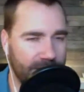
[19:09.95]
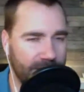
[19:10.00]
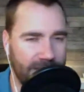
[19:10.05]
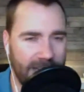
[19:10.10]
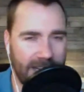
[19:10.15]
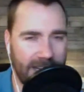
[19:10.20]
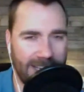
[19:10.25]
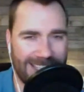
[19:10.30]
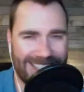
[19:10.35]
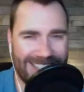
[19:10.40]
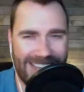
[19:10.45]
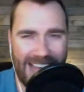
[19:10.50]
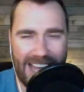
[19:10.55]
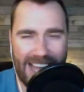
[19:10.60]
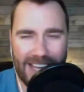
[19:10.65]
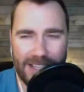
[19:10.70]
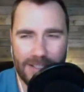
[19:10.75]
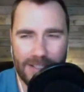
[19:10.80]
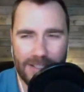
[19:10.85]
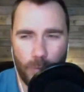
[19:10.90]

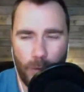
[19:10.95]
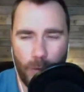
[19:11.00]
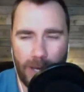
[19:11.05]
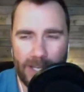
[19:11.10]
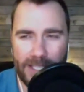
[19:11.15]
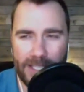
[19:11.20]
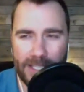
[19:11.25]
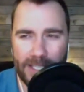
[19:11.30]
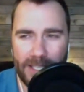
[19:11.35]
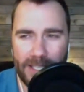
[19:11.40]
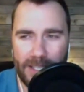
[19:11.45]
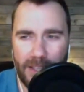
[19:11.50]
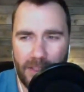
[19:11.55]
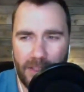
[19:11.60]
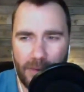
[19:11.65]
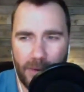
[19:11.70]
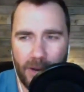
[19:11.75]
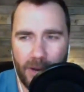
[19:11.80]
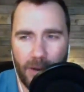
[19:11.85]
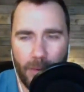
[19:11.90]
AR-15 sized
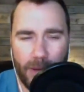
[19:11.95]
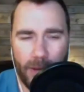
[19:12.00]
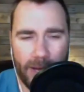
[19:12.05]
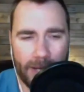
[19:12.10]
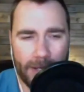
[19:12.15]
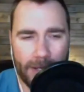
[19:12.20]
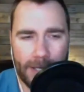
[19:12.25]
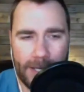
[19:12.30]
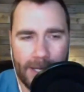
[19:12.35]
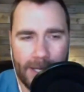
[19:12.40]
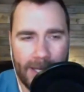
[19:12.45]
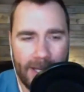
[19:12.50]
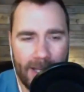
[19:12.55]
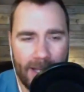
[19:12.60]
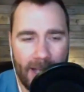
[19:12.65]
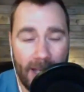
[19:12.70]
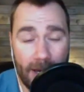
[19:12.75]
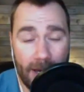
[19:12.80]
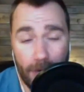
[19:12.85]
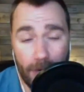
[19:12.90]
weighted 308,
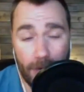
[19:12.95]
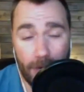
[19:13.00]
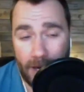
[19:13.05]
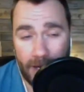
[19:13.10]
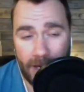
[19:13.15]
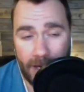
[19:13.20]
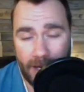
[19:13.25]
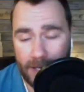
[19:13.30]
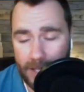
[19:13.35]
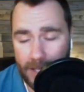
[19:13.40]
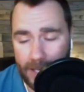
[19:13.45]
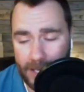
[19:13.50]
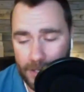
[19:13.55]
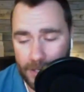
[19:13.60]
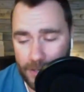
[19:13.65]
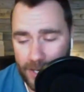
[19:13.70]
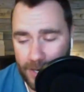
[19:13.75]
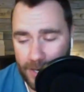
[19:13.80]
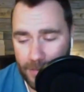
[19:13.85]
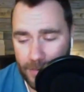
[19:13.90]
and it ran like
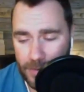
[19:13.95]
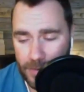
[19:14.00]
a dream.